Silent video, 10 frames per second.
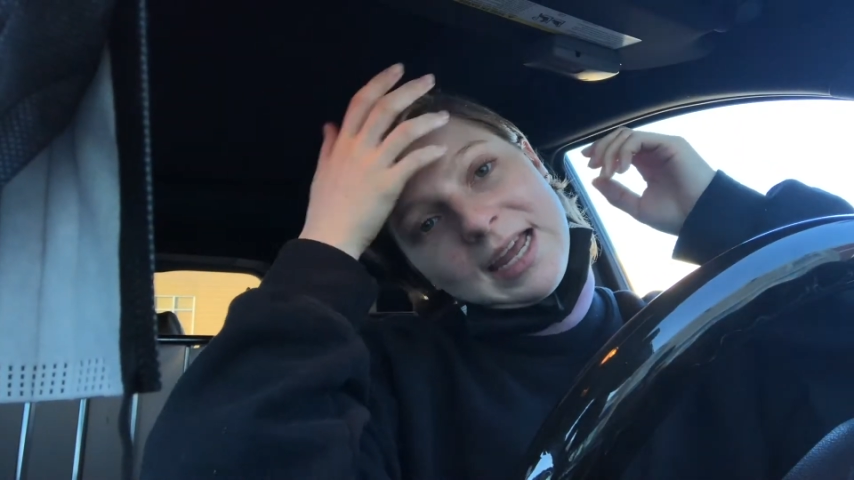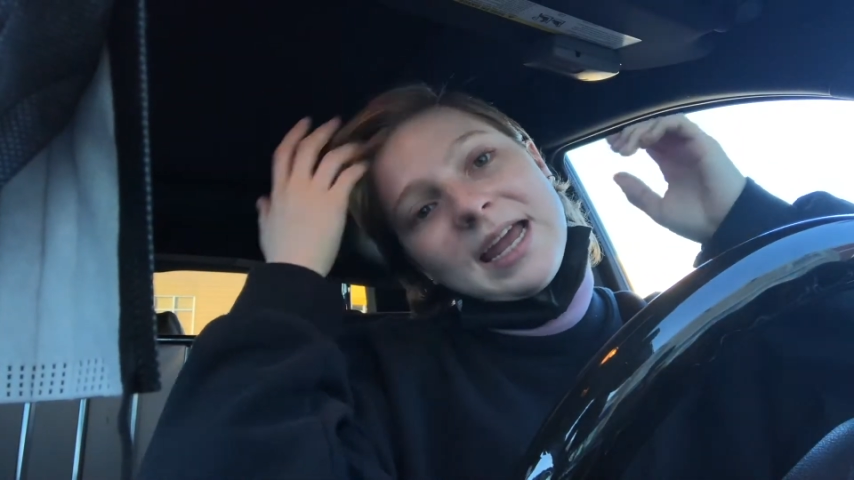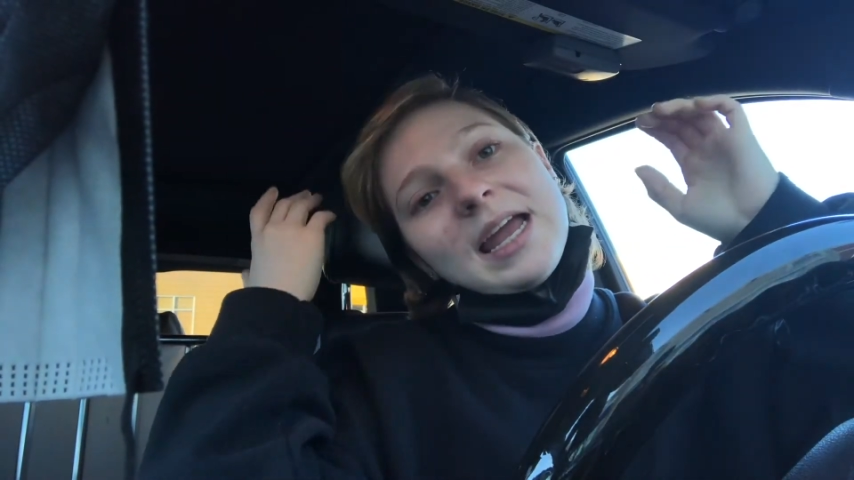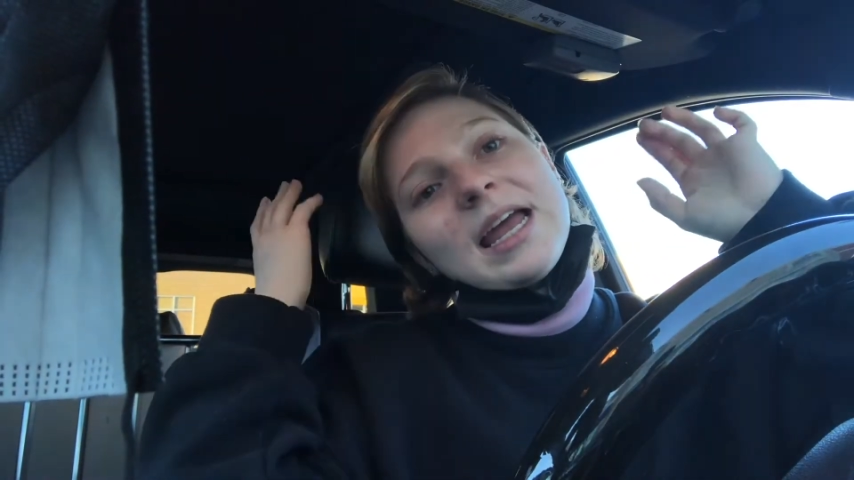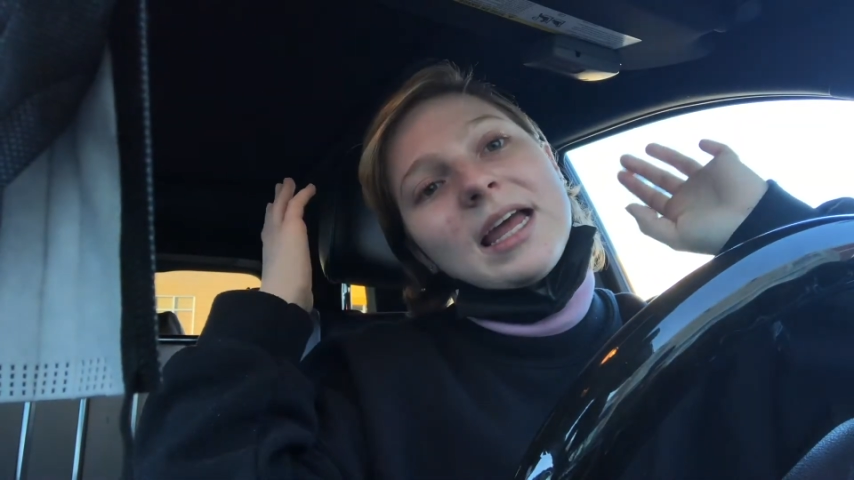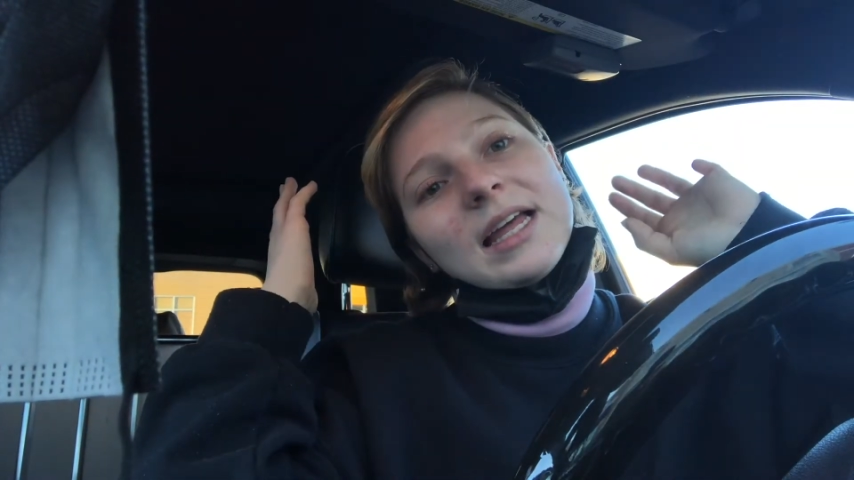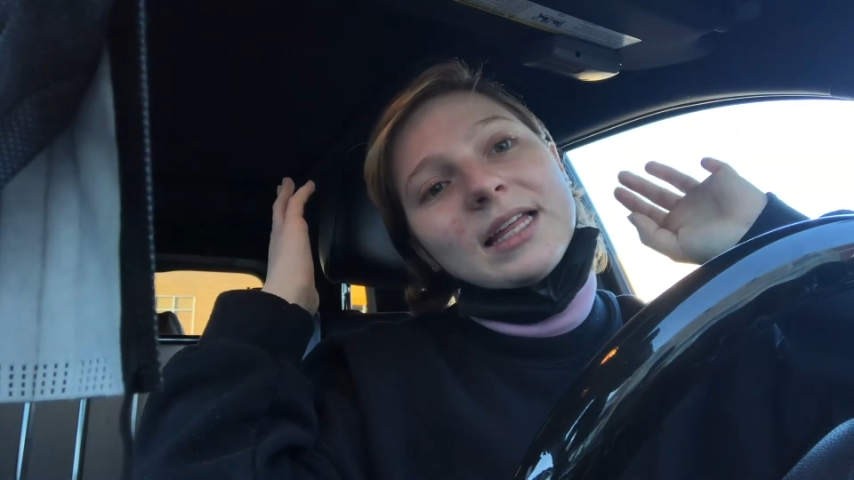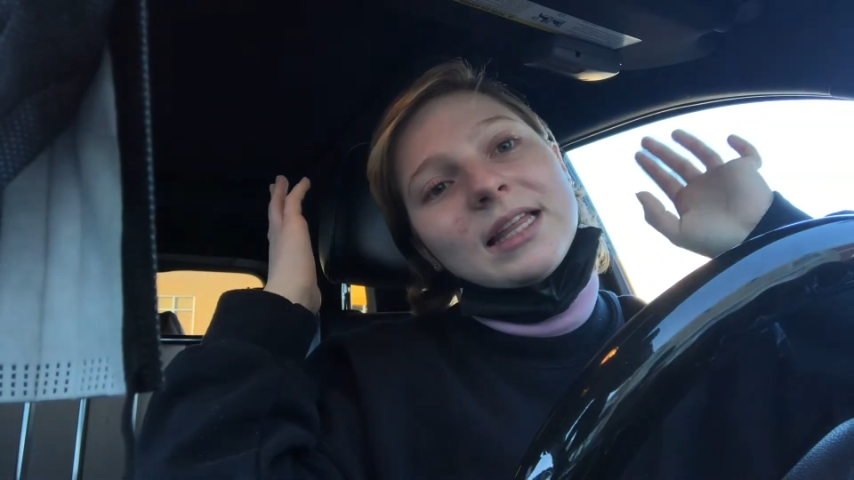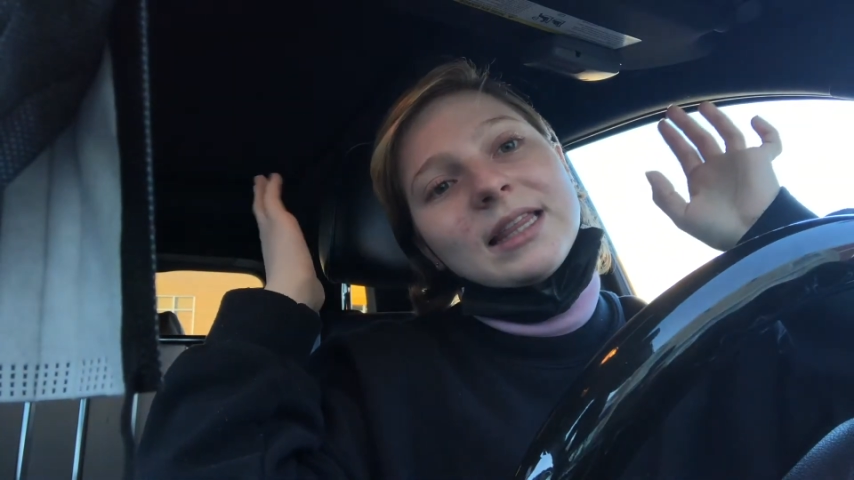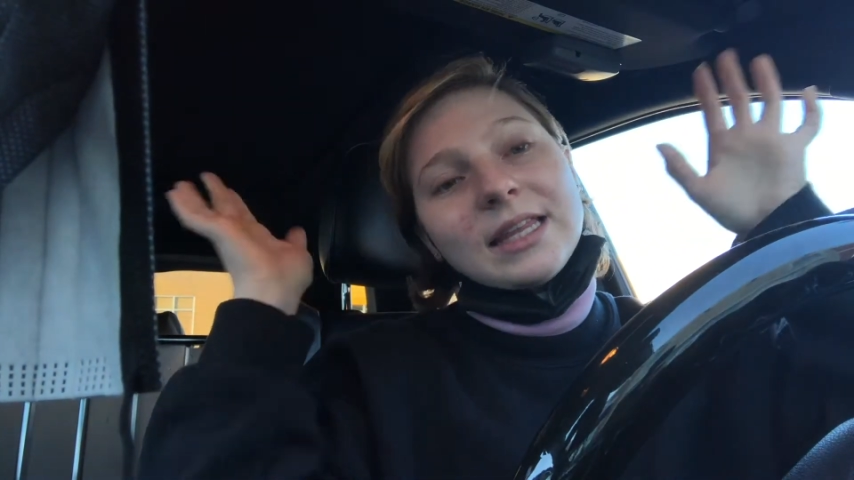a
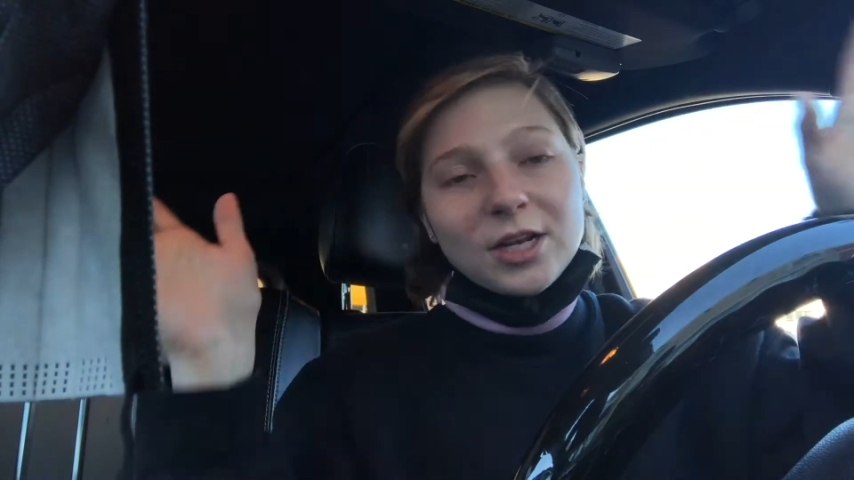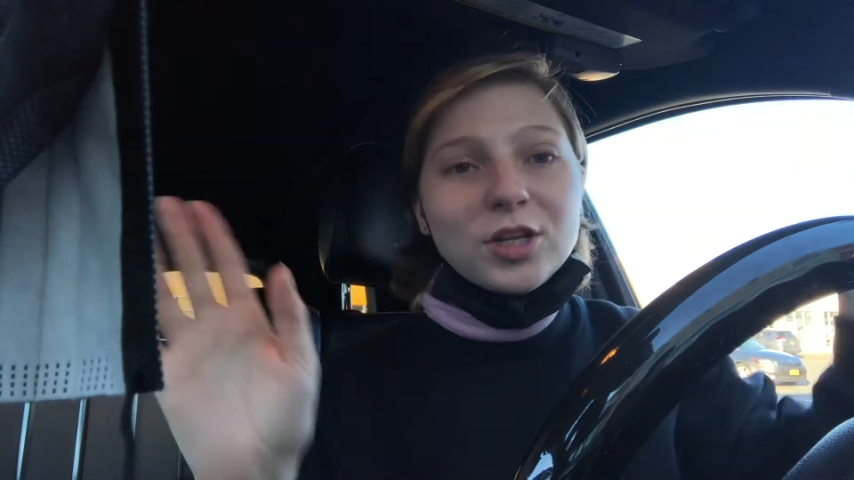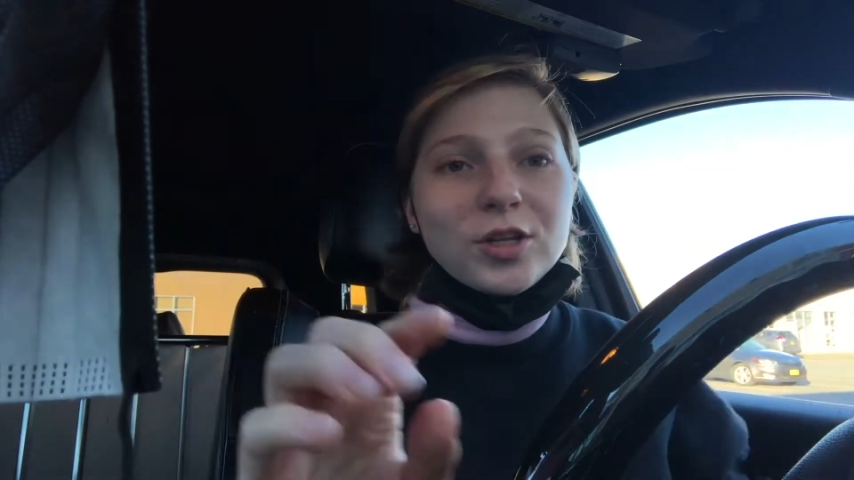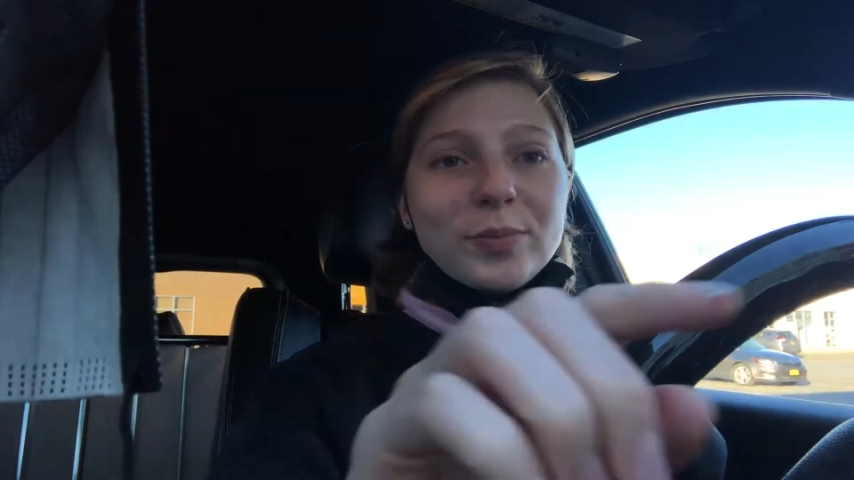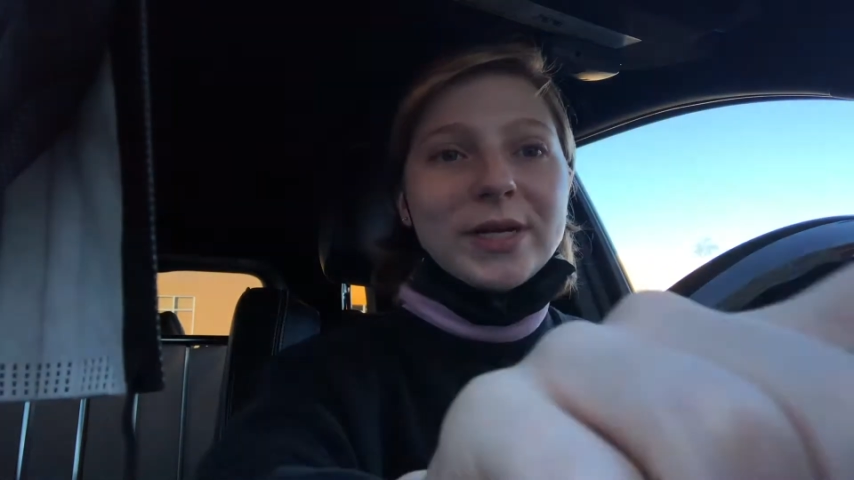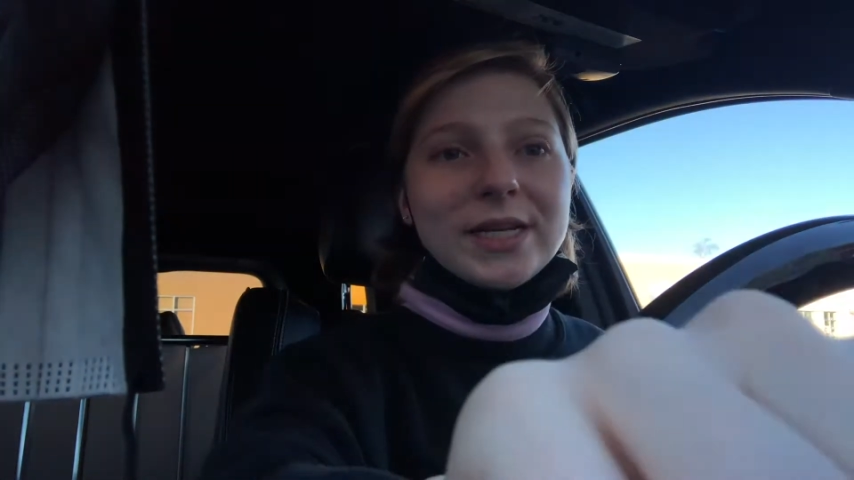little bit